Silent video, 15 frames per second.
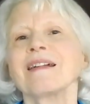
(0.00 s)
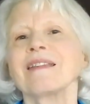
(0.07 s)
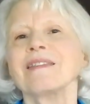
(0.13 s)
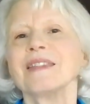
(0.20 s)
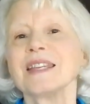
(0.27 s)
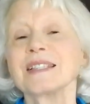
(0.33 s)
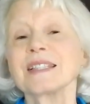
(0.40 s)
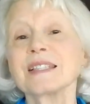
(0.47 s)

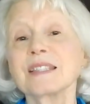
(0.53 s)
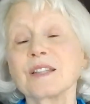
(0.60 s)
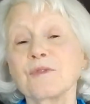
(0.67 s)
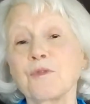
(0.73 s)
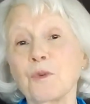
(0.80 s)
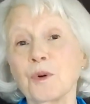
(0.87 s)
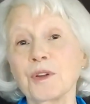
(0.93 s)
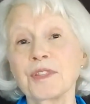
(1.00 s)
This is the
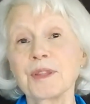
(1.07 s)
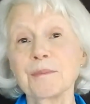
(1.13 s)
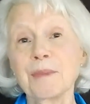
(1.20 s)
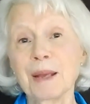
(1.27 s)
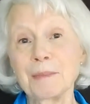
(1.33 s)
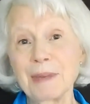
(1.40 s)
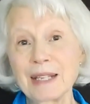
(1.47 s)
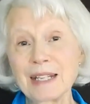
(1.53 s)
fourth in
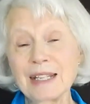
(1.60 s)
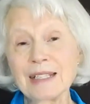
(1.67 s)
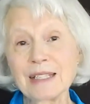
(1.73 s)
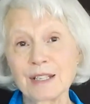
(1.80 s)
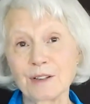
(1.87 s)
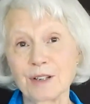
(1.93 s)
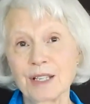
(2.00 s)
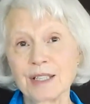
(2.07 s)
my
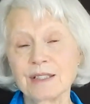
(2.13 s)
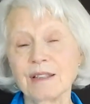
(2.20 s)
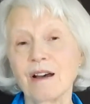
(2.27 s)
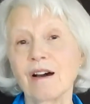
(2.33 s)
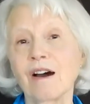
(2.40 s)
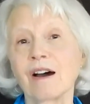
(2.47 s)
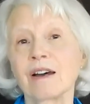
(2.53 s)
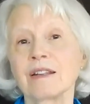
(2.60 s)
mini-series
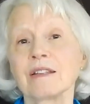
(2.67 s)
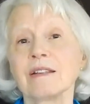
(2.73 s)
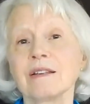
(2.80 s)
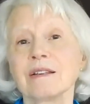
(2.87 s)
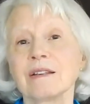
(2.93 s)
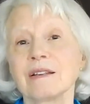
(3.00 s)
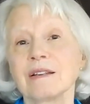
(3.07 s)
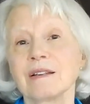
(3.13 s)
on
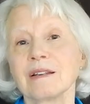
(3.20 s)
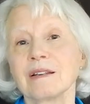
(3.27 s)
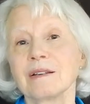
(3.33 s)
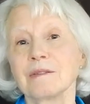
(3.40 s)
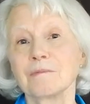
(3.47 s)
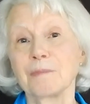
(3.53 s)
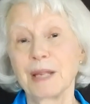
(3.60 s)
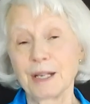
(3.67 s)

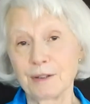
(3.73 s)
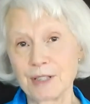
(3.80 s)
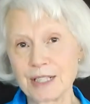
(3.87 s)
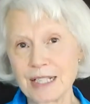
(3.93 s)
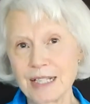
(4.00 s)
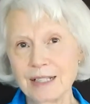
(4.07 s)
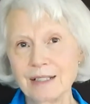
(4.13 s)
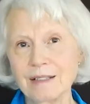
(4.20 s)

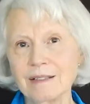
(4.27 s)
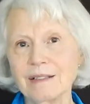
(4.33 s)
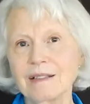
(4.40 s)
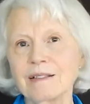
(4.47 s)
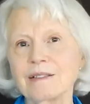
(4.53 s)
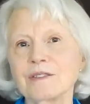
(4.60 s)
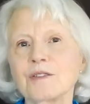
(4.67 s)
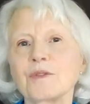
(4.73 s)
parenting.
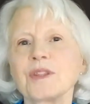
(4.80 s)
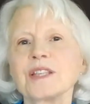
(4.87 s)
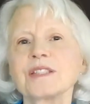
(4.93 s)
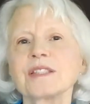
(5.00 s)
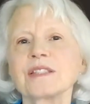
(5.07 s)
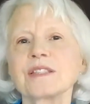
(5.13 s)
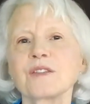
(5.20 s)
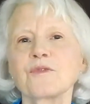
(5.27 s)
So this
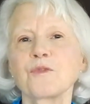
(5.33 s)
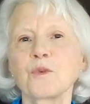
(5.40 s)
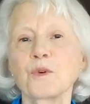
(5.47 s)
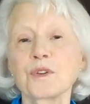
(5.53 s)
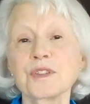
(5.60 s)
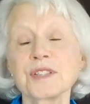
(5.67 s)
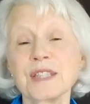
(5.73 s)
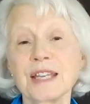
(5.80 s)
is the
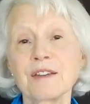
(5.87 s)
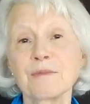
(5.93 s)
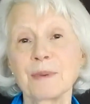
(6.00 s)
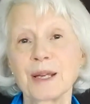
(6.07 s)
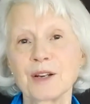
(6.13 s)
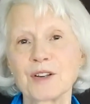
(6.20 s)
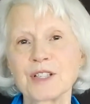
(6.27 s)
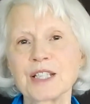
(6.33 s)
fourth C of
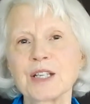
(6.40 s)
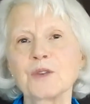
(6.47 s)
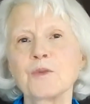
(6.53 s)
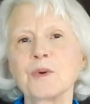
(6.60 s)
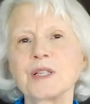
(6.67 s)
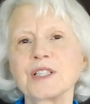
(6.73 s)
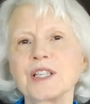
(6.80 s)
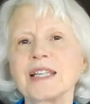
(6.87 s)
parenting,
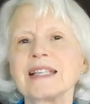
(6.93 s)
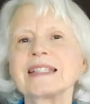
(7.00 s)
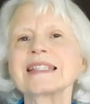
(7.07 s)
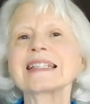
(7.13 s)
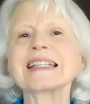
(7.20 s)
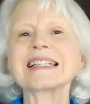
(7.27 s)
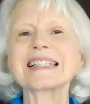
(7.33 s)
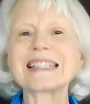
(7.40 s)
which
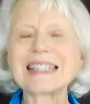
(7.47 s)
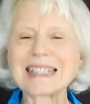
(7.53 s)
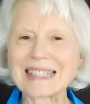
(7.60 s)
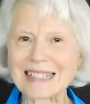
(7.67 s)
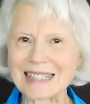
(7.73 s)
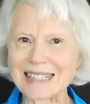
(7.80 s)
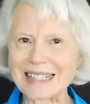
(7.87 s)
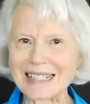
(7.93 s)
is
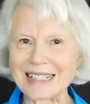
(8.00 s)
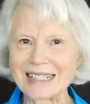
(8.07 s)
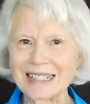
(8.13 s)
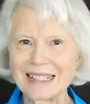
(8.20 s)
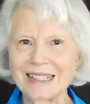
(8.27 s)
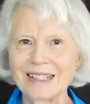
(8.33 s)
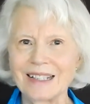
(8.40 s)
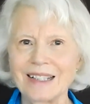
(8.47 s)
consistency.
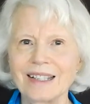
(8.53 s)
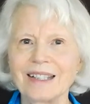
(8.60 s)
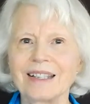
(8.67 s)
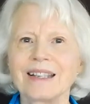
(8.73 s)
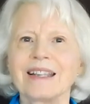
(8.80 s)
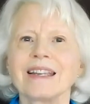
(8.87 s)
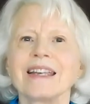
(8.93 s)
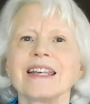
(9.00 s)

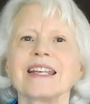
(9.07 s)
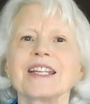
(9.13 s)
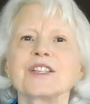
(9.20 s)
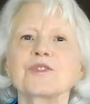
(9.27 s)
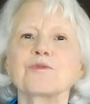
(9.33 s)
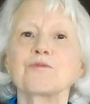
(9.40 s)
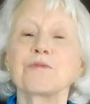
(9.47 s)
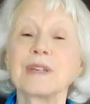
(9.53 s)
It
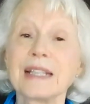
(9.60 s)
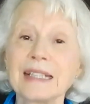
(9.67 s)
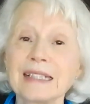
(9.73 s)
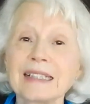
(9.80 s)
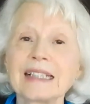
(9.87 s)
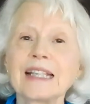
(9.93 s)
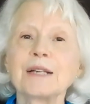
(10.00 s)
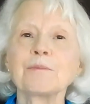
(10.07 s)
is
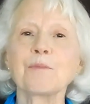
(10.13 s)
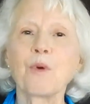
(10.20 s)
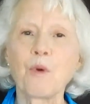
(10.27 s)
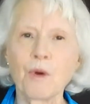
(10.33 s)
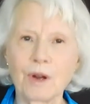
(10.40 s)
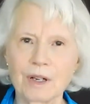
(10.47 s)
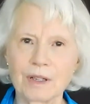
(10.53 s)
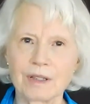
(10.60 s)
really
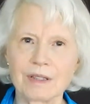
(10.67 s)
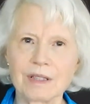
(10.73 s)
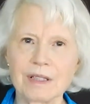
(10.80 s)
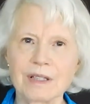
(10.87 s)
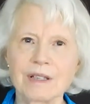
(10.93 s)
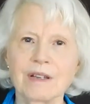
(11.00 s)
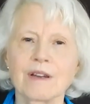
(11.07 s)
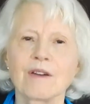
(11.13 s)
important
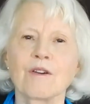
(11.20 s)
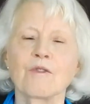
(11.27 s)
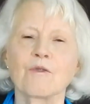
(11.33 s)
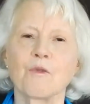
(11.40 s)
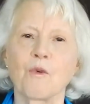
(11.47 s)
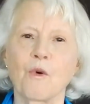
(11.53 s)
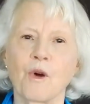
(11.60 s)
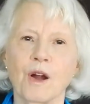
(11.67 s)

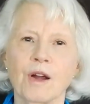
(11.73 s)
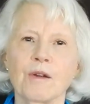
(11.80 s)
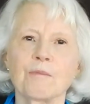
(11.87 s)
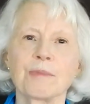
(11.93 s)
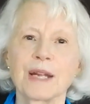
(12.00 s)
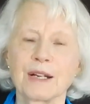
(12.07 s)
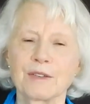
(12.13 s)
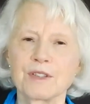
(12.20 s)
for
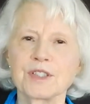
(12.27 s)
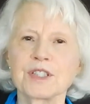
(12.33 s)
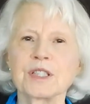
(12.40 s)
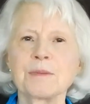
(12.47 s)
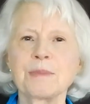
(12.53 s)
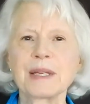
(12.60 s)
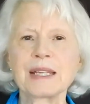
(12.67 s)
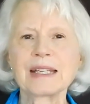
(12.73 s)
parents
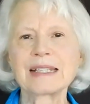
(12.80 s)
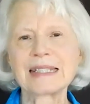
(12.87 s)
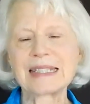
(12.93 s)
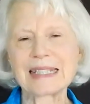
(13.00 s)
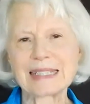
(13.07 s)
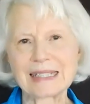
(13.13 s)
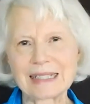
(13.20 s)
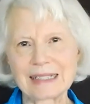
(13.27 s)
to be
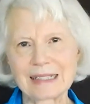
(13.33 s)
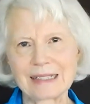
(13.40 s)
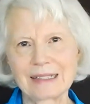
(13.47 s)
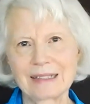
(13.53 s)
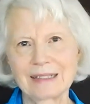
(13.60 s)
consistent.